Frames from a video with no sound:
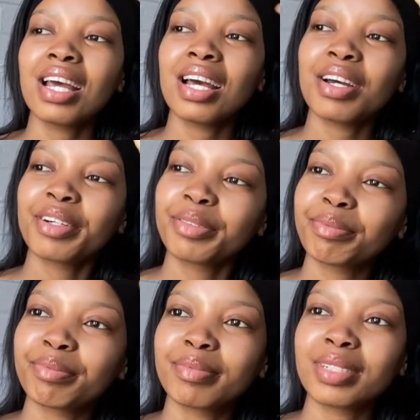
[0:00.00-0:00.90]

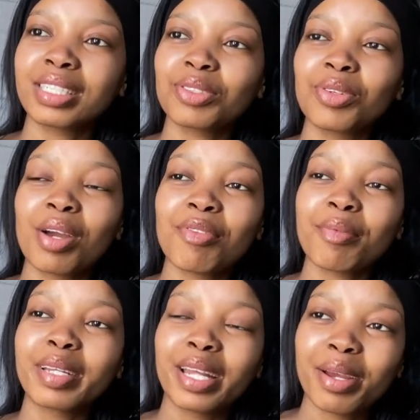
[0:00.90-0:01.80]
I just woke up from
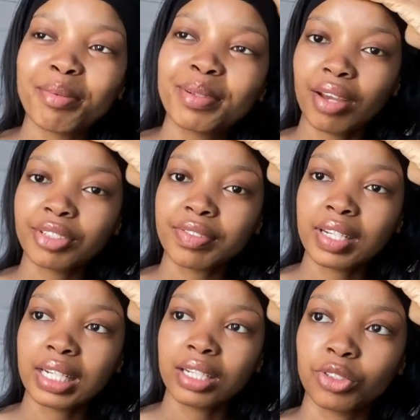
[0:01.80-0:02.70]
a nap. I was
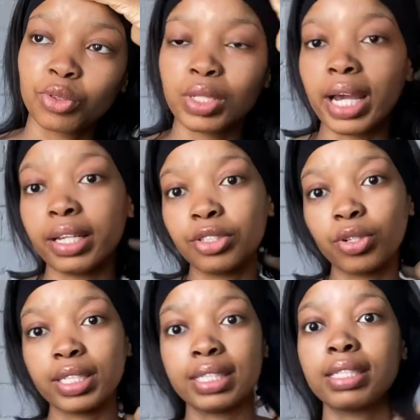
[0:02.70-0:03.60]
feeling too tired, so
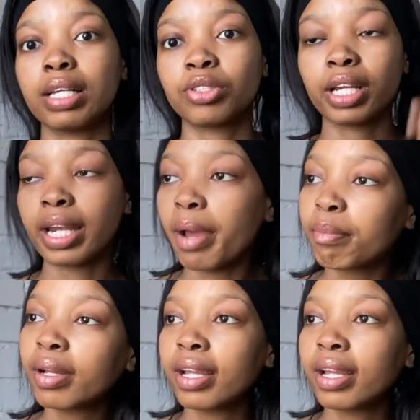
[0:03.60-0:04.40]
I sat took a nap.